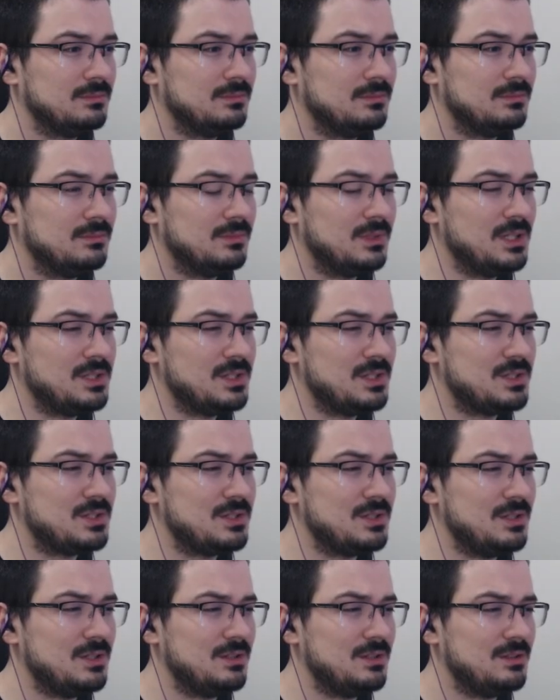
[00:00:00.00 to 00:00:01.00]
That's
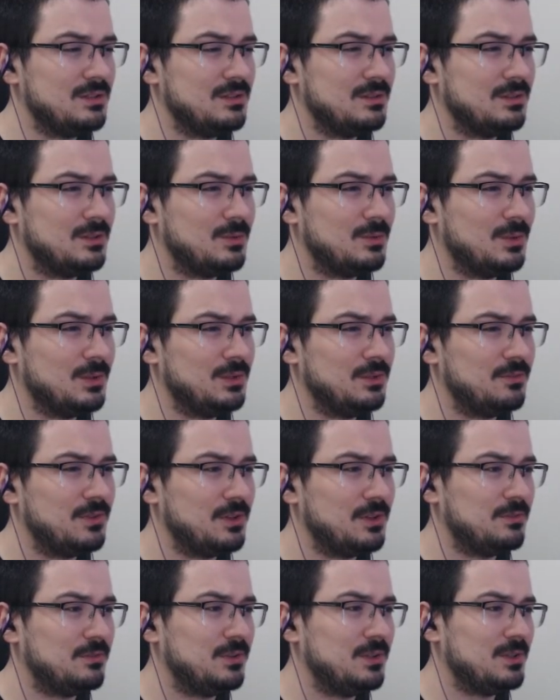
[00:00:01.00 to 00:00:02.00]
actually
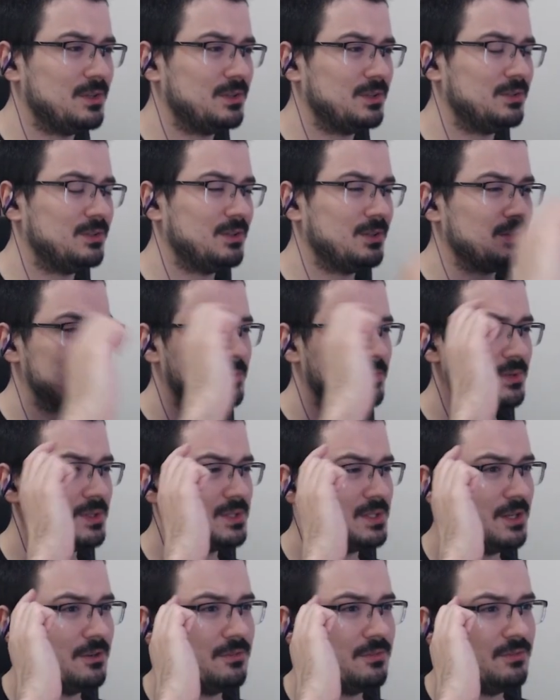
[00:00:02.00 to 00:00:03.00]
25 here and here, so that's
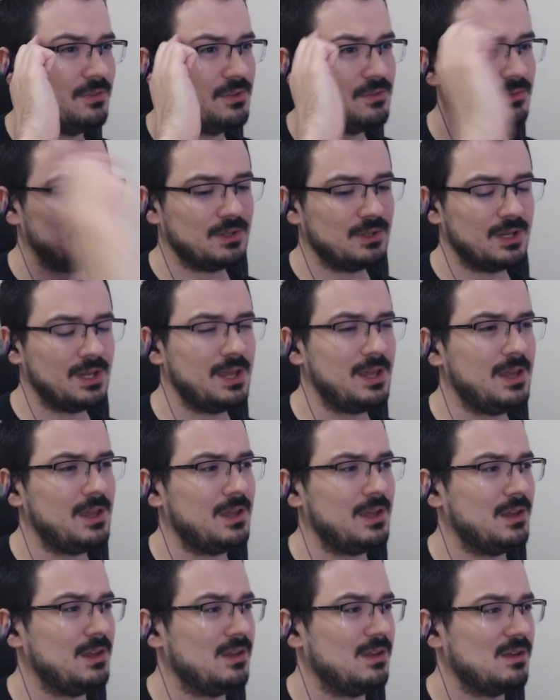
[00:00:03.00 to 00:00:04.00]
like 50.
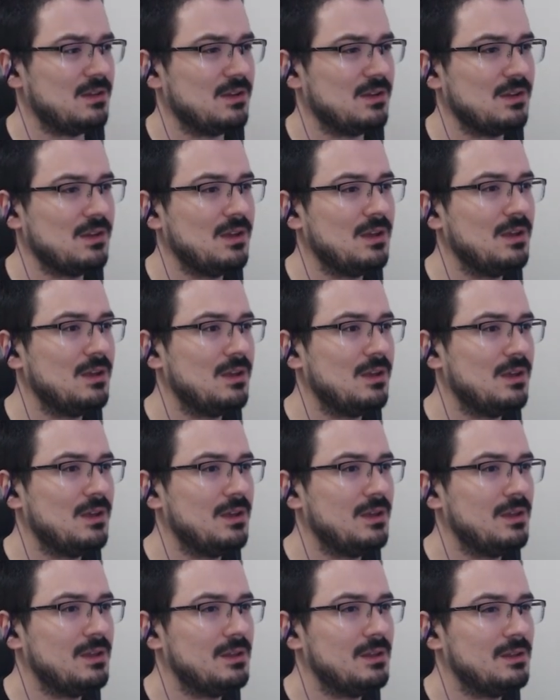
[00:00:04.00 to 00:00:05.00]
Hey!
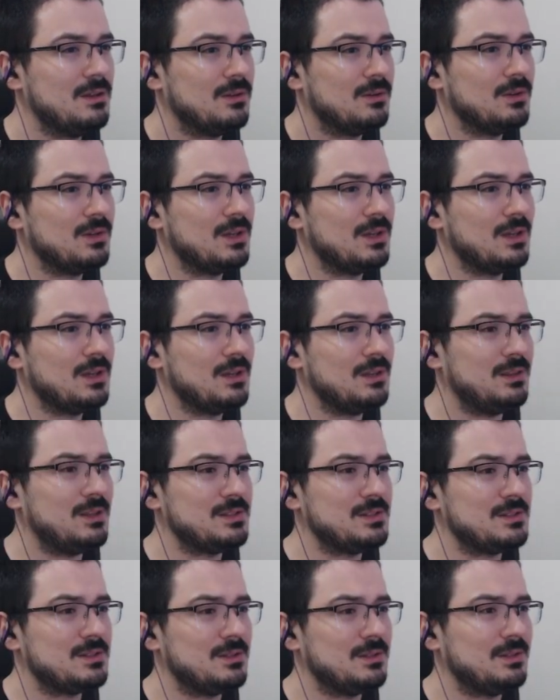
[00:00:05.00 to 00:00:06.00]
Okay,
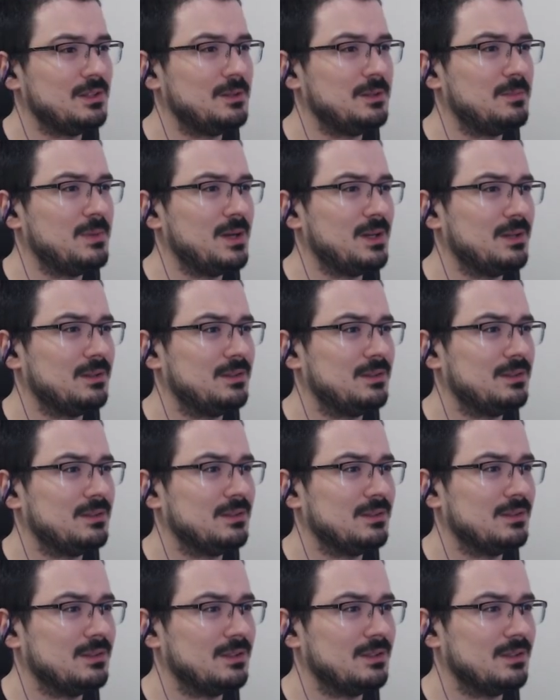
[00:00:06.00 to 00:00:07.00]
that's not that bad.
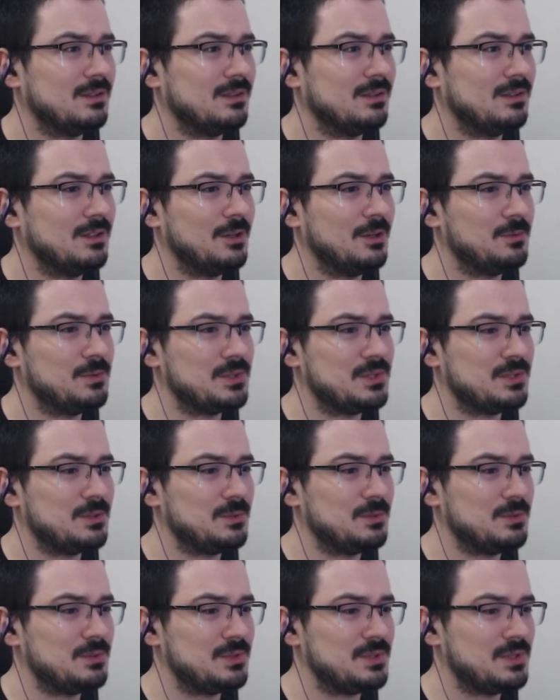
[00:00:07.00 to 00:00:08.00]
Oh, I was
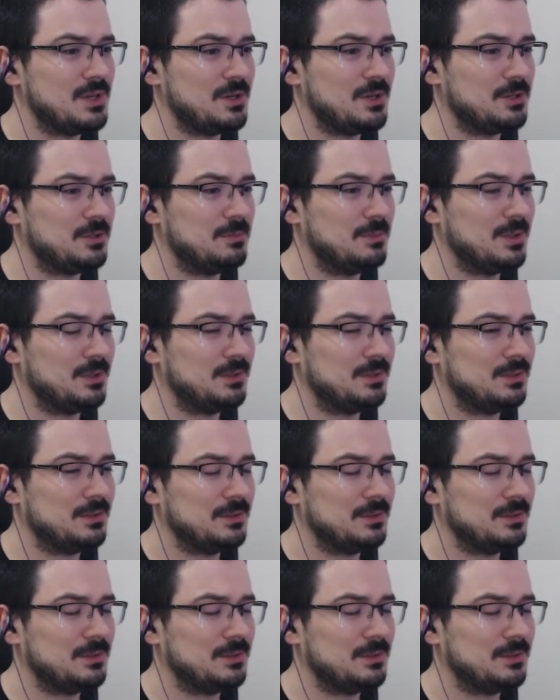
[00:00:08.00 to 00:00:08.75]
so scared, but